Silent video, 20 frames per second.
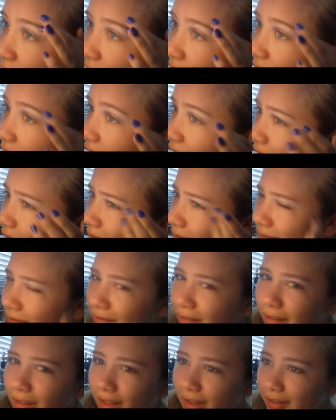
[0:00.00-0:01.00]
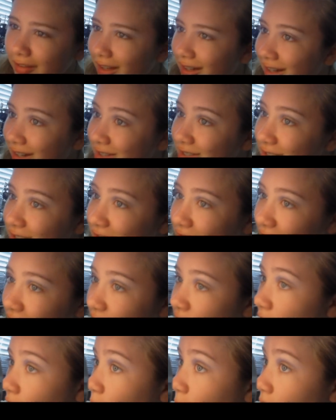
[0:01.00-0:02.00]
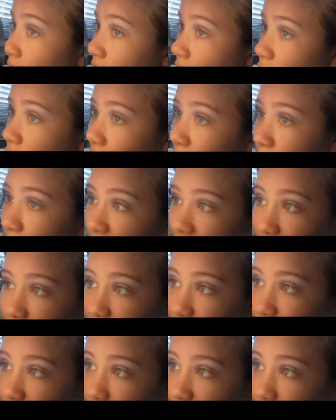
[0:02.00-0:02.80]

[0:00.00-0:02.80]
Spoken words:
thing, like that does not want to cooperate with